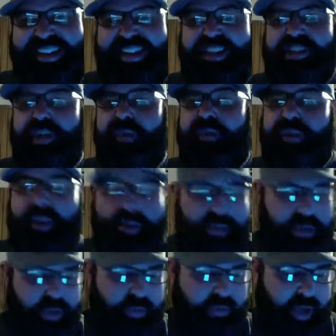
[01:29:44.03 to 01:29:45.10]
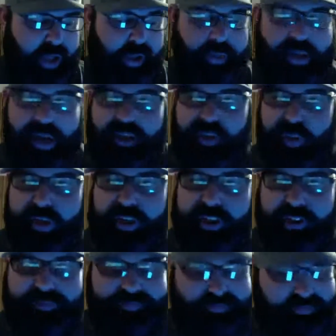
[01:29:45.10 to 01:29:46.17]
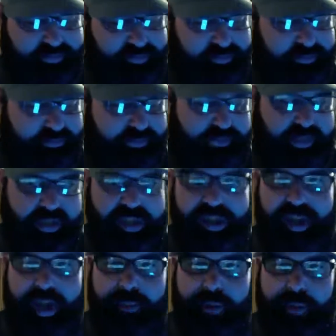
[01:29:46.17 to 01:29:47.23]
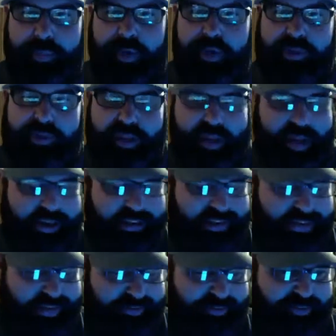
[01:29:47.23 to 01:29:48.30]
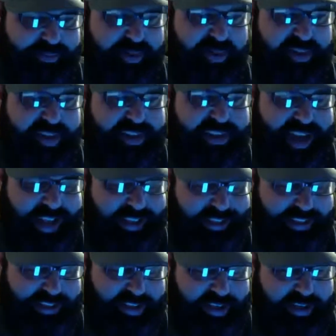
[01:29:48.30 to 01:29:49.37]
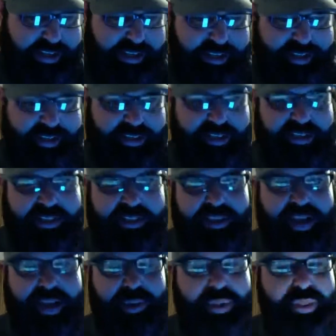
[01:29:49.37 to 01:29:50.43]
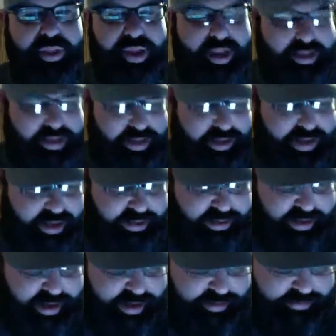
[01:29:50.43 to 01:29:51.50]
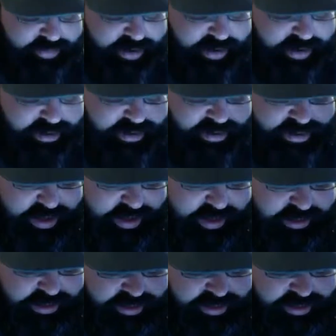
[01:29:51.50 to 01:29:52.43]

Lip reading: So for those of you following me on Twitter, I'm going to post the next movie challenge thing. I don't think I did it yesterday. I fucking suck at